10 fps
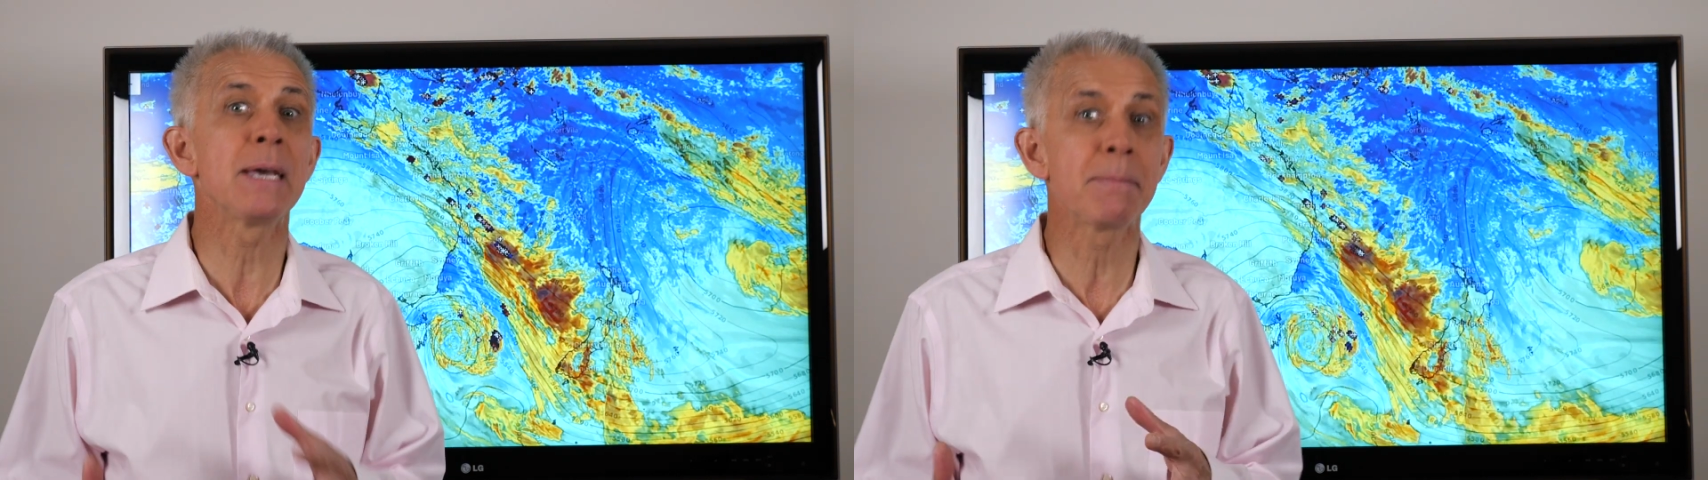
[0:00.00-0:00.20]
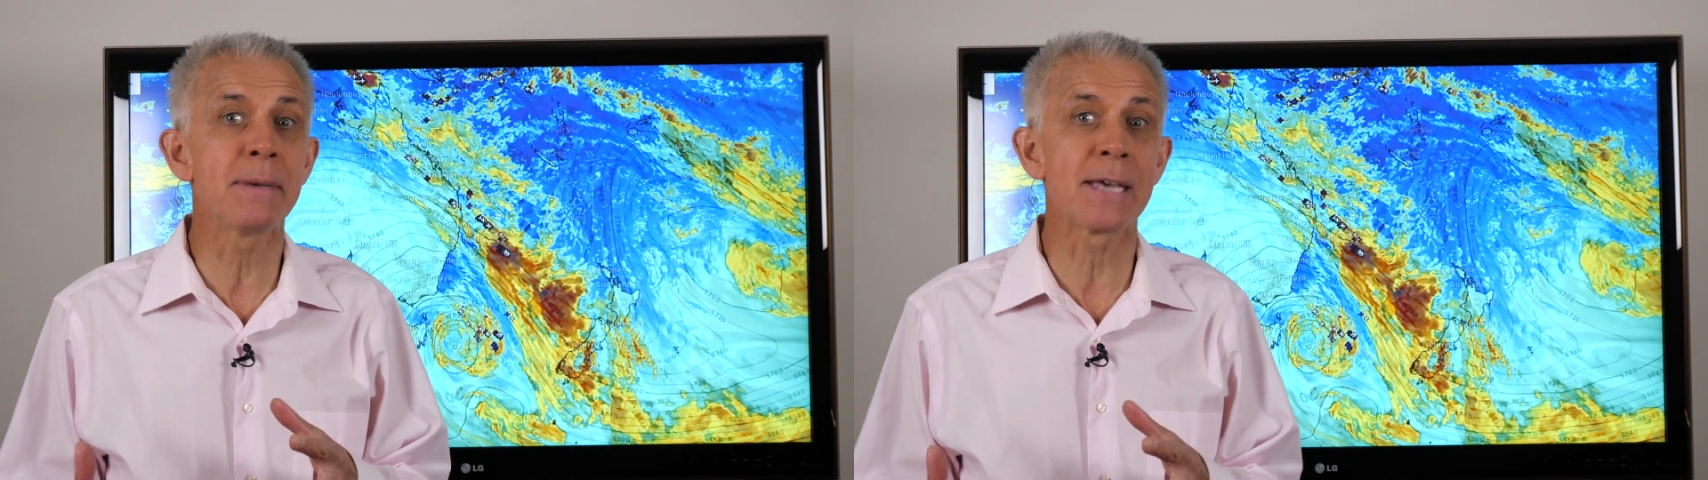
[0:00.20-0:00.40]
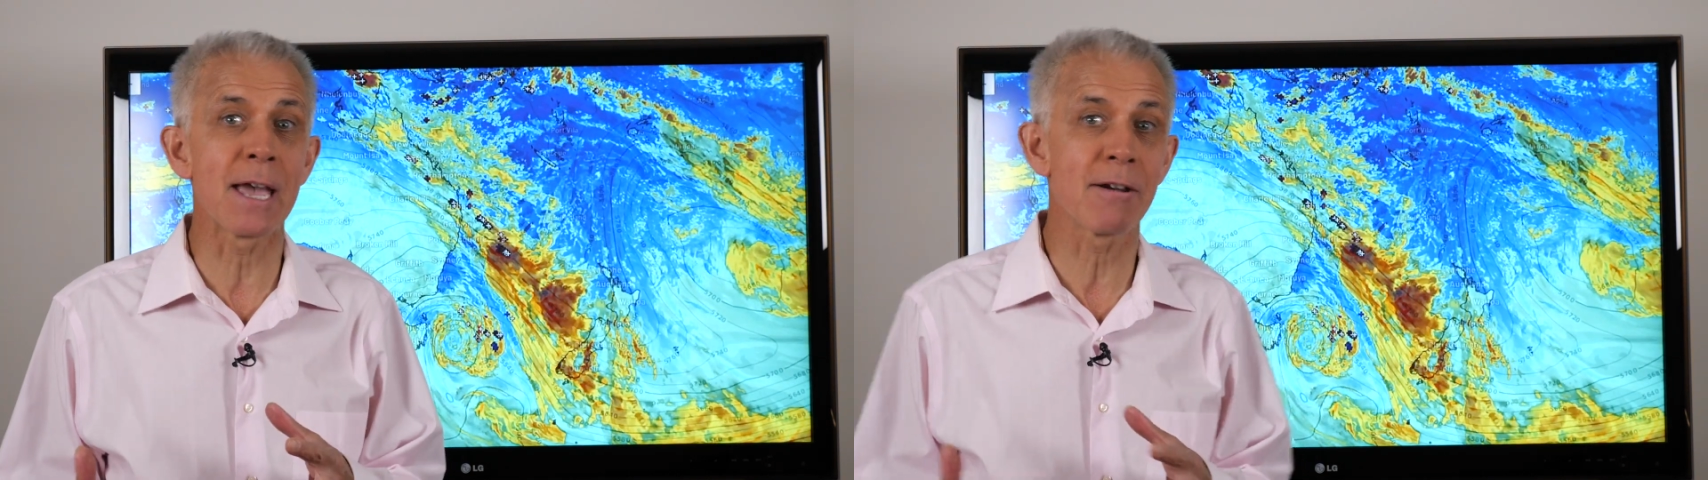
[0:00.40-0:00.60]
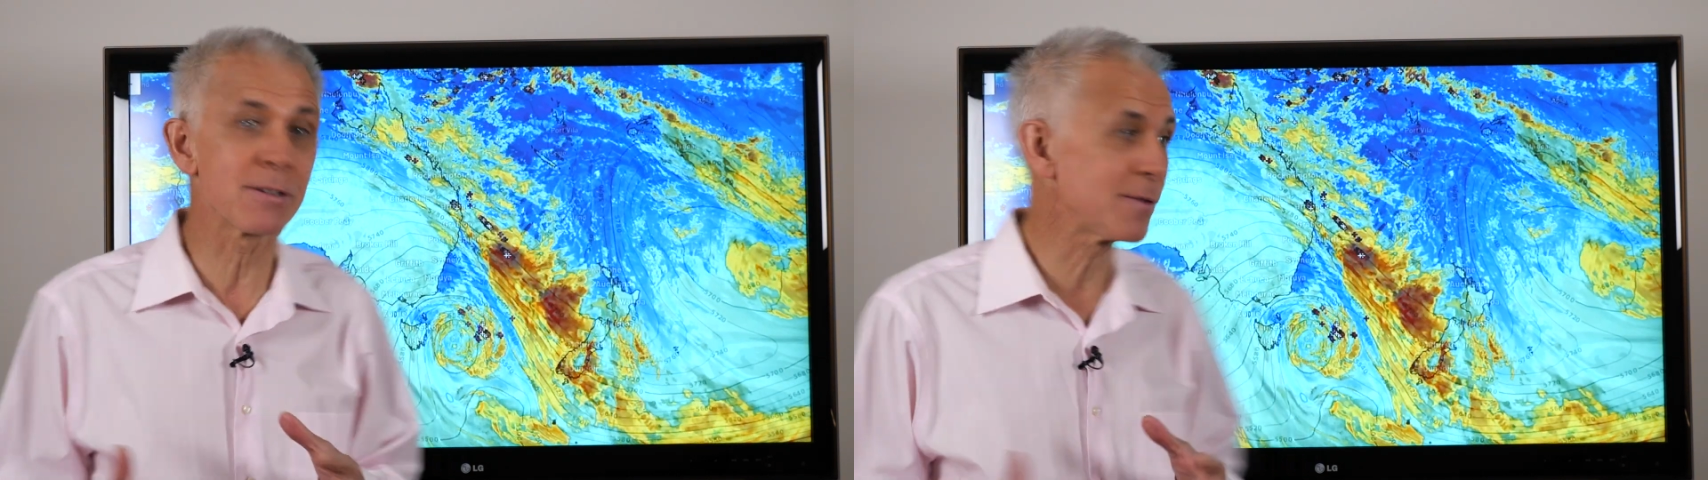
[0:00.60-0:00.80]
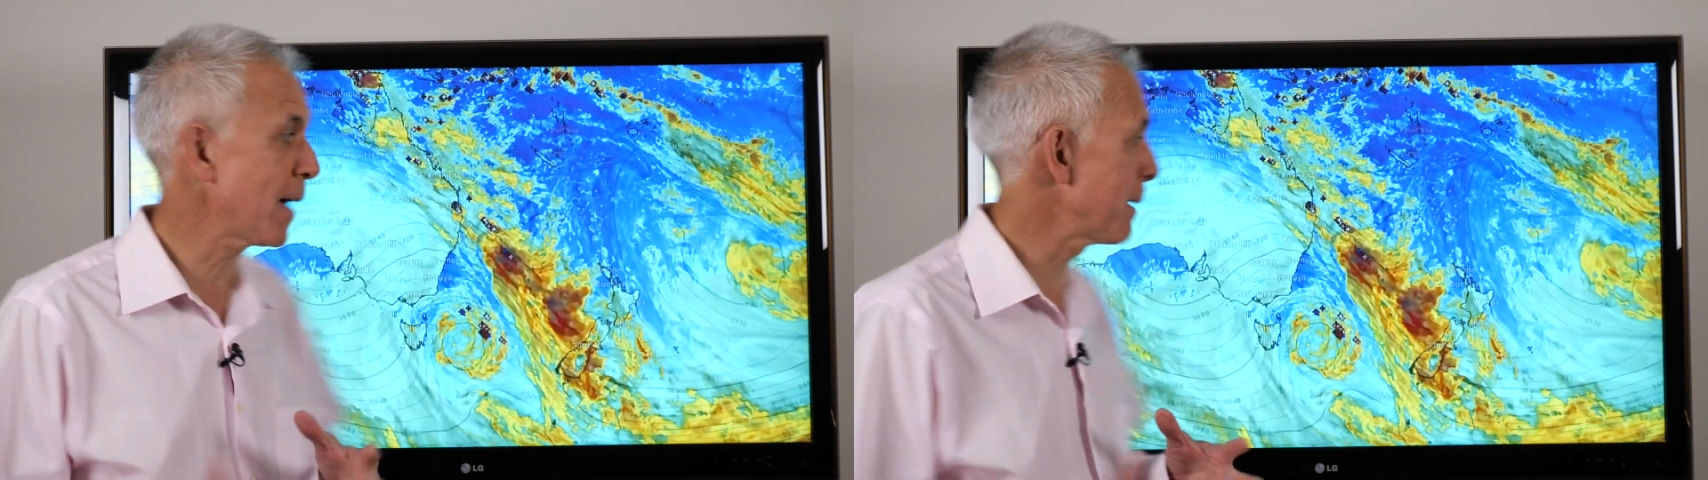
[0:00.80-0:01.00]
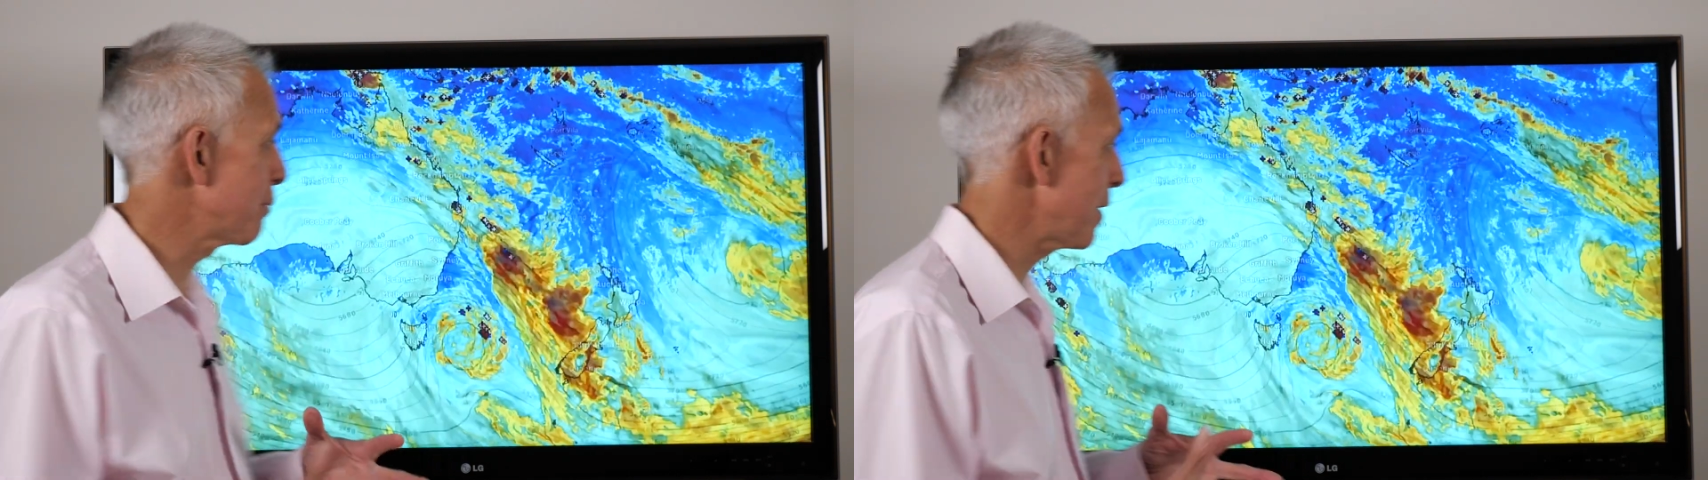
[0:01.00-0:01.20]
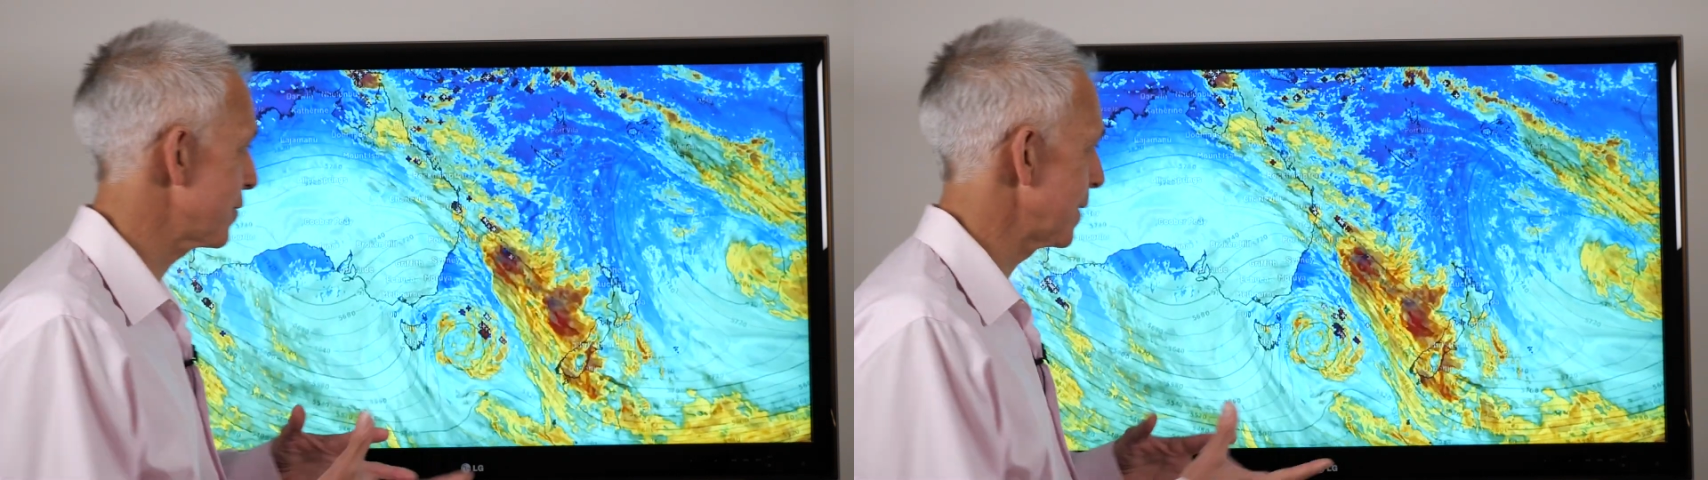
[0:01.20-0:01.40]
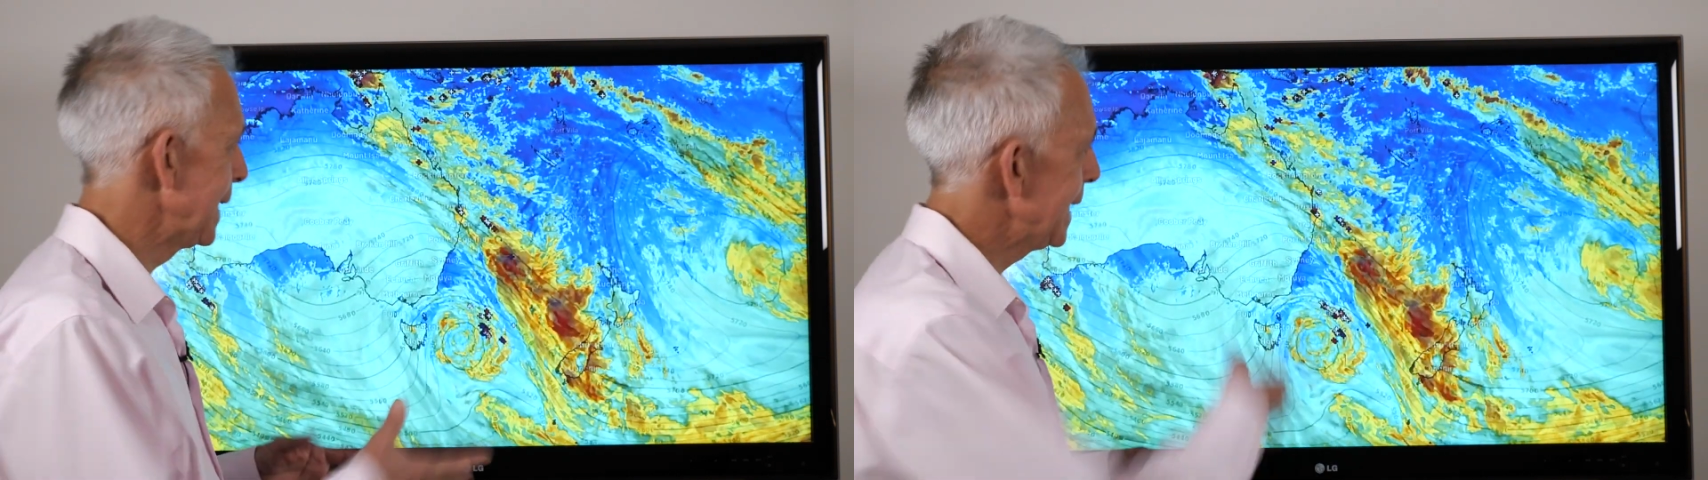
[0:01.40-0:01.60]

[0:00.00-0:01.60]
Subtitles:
big areas of high pressure.